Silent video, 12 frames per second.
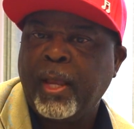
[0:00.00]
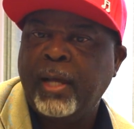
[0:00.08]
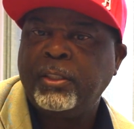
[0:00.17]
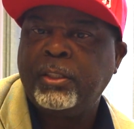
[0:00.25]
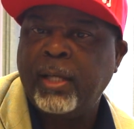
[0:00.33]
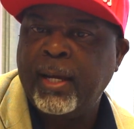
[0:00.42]

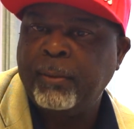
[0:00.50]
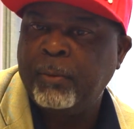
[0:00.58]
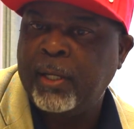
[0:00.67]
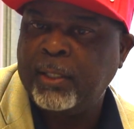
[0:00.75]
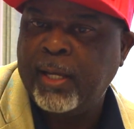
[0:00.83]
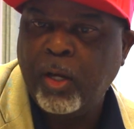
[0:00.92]
and,
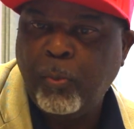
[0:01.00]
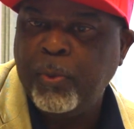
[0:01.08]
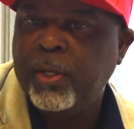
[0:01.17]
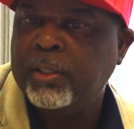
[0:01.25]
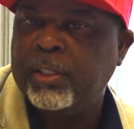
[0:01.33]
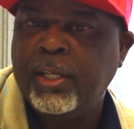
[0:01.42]
and, and
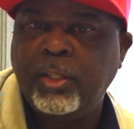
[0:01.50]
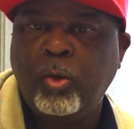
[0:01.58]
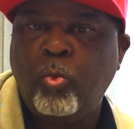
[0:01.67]
helping us getting the